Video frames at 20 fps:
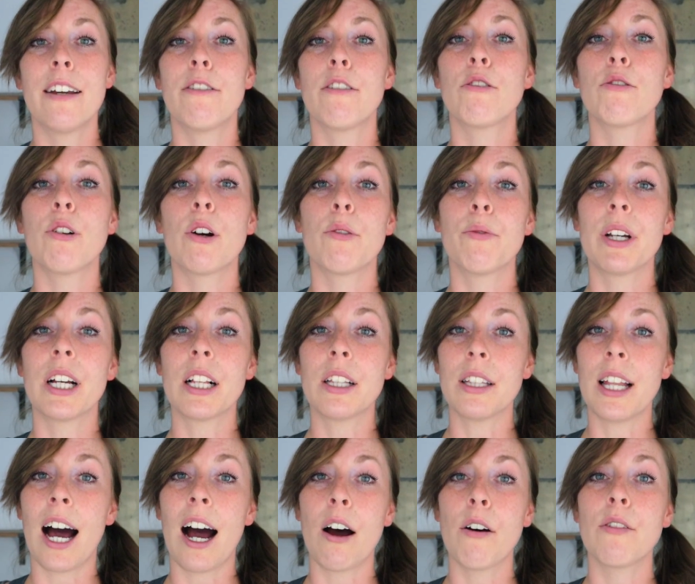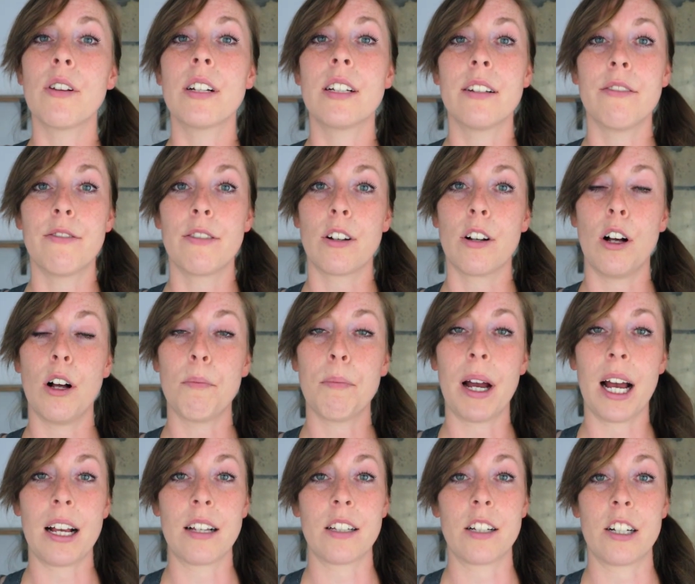even when we allow the difficult
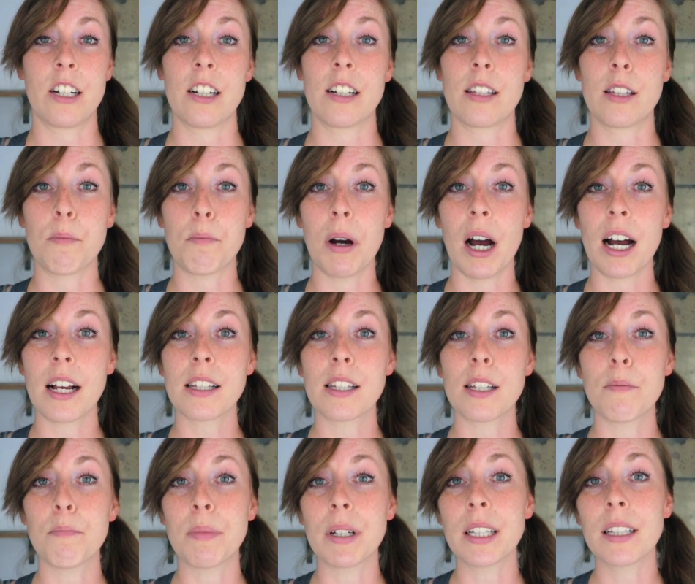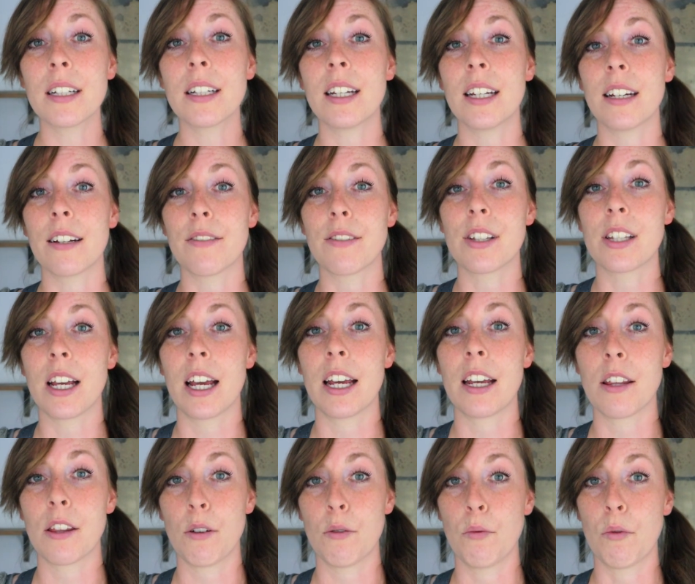passages the possibility of
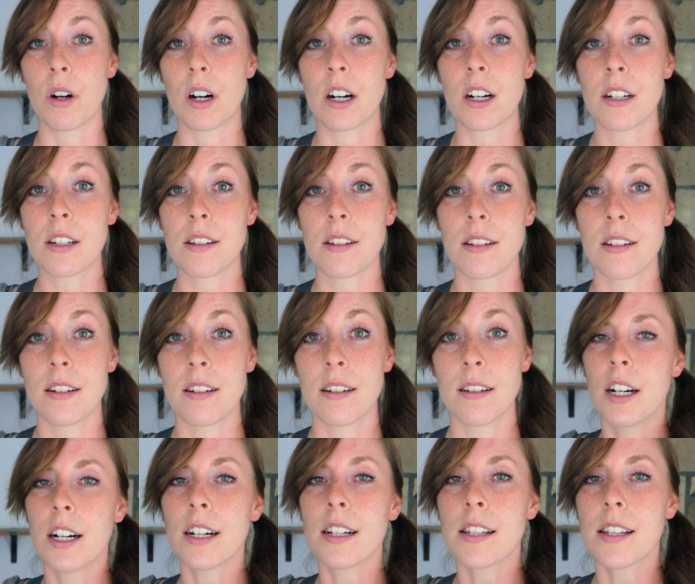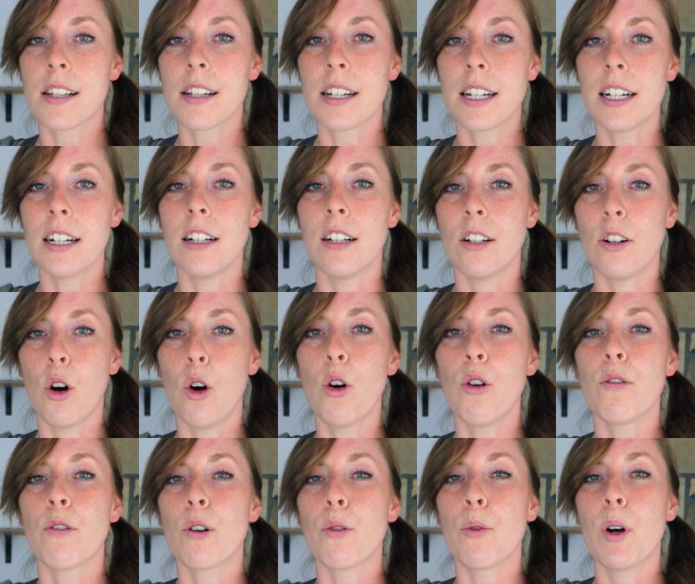saying the worst, there is still
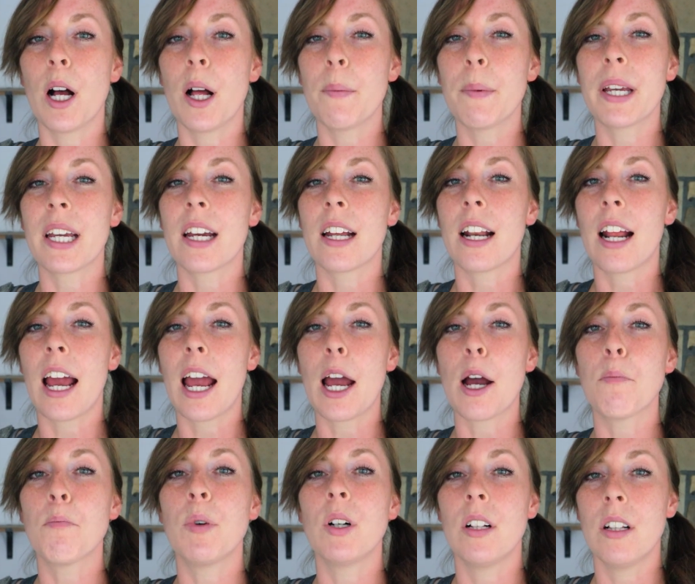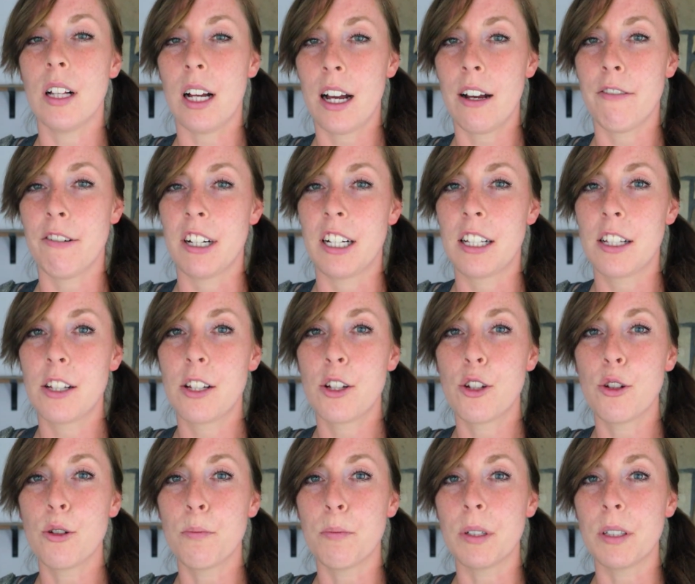overwhelming and ample evidence
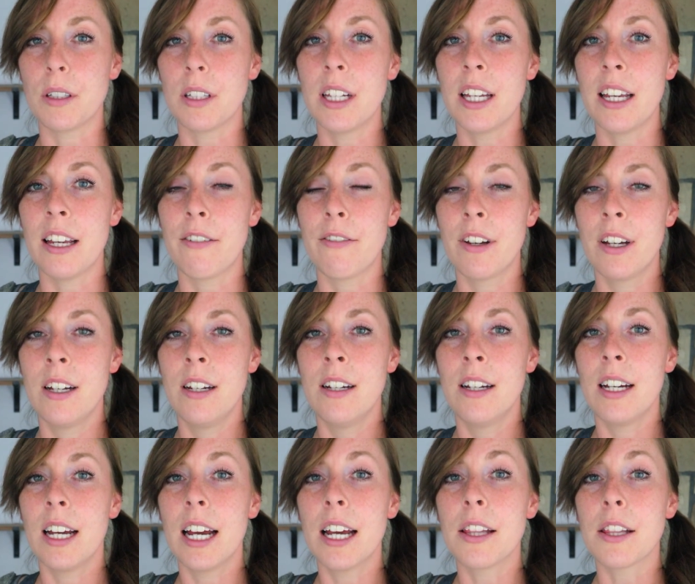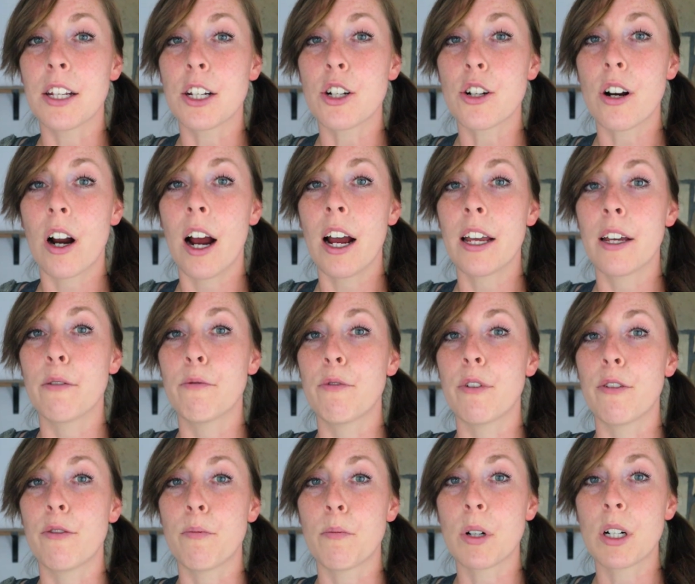to believe in the
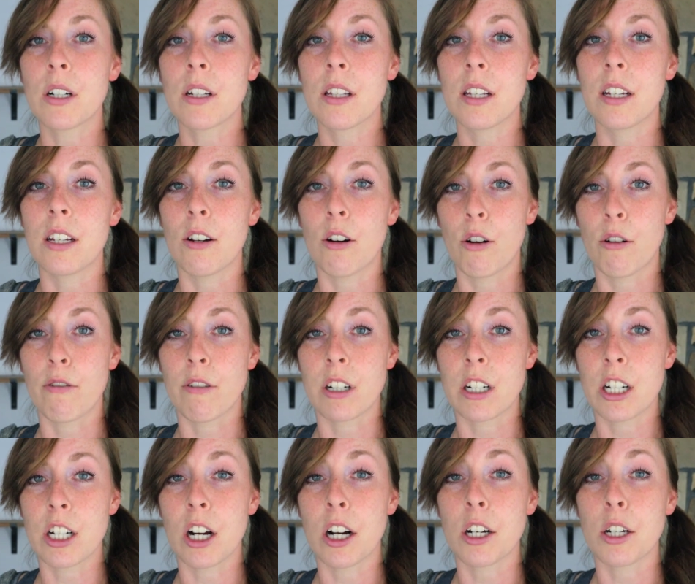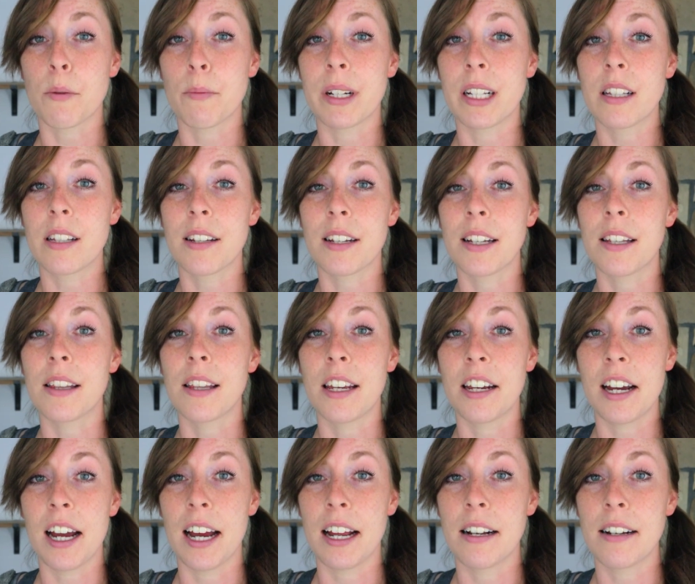triumph of mercy over judgment in
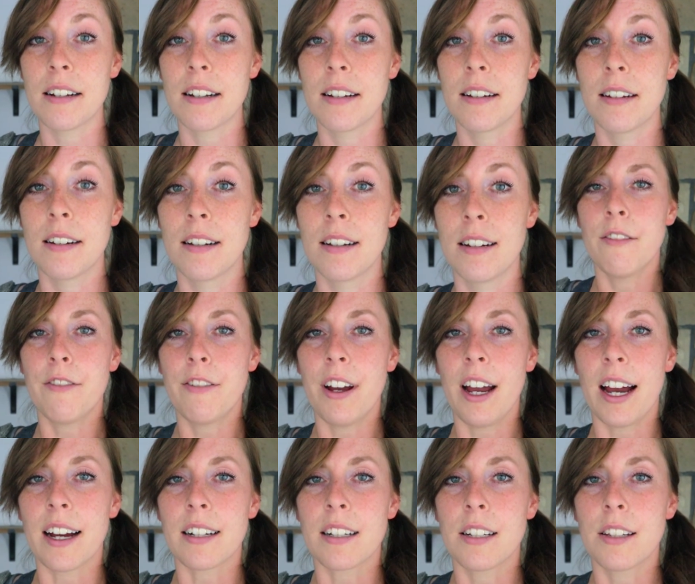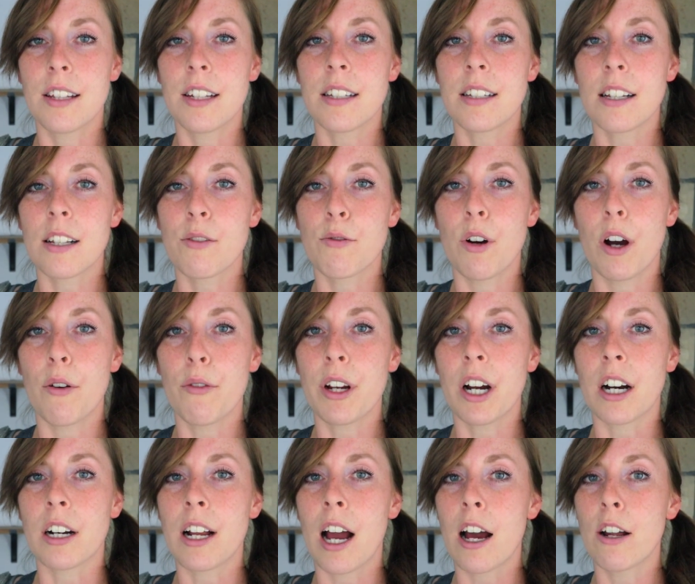the end. In fact, this is what
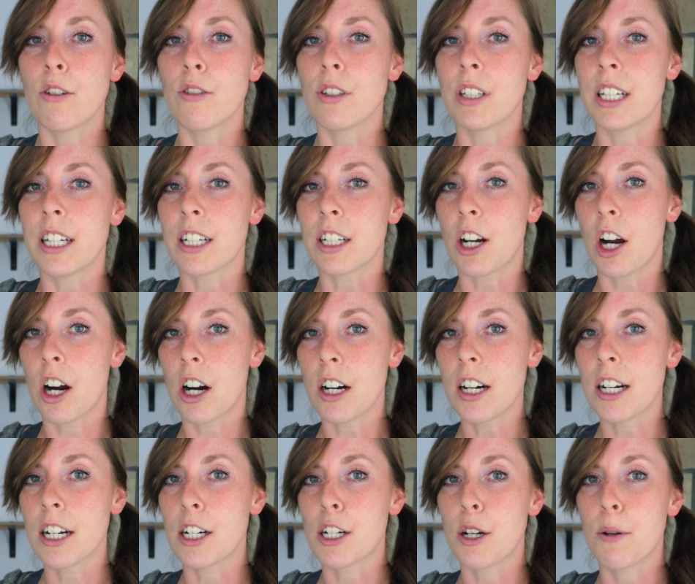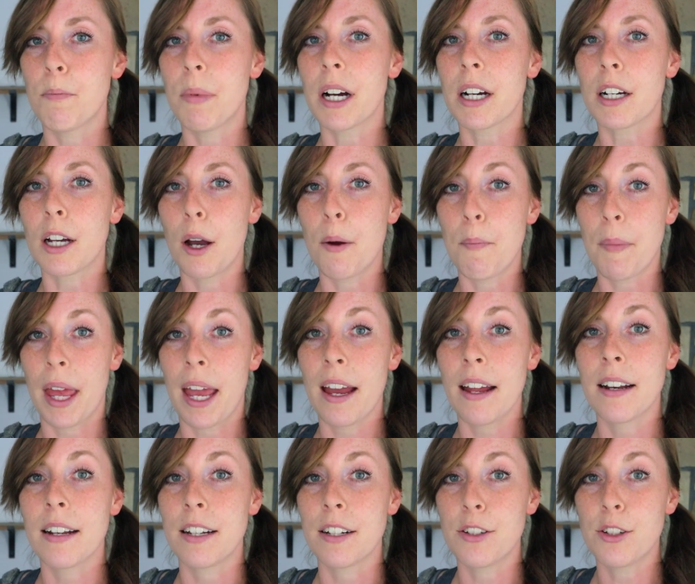we are not only encouraged but
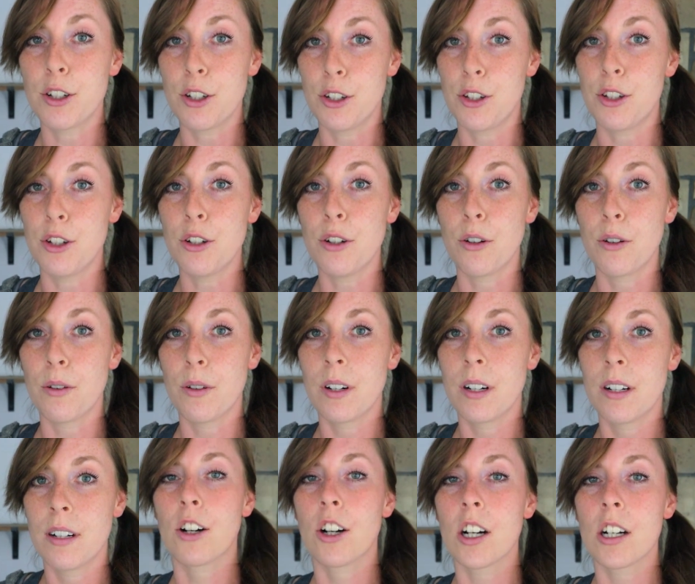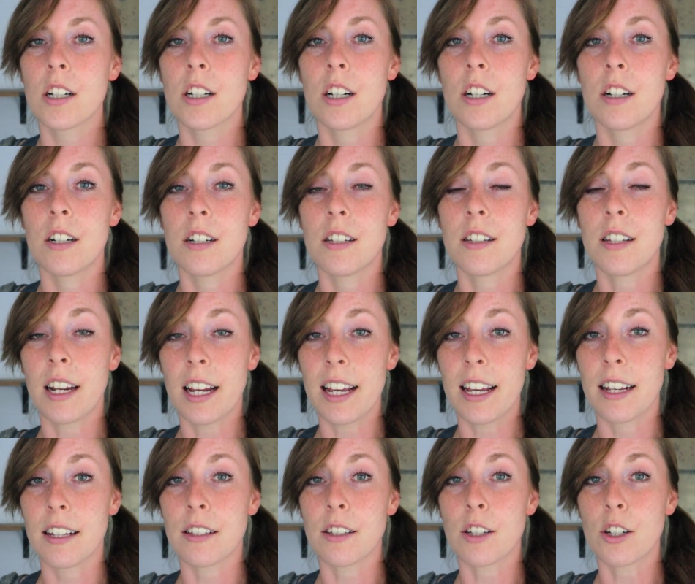commanded to do. The Christian
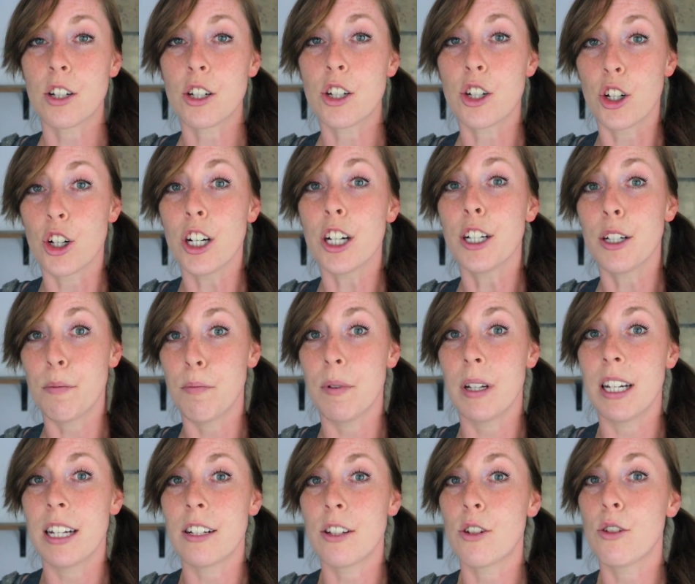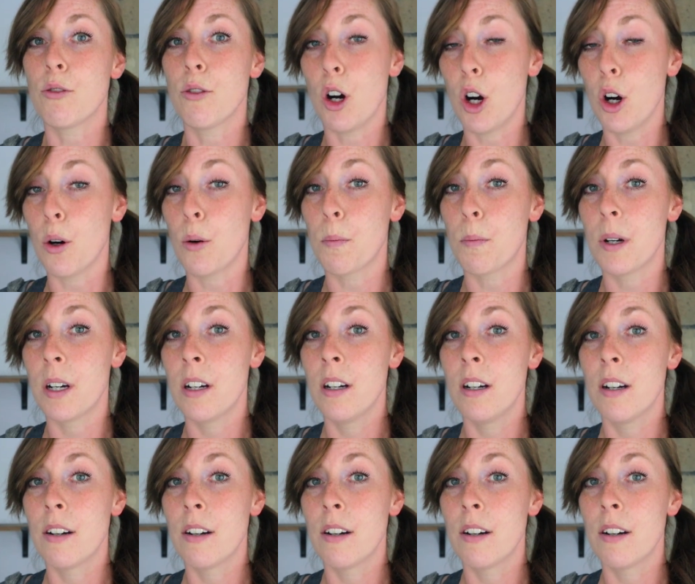stance should be to hope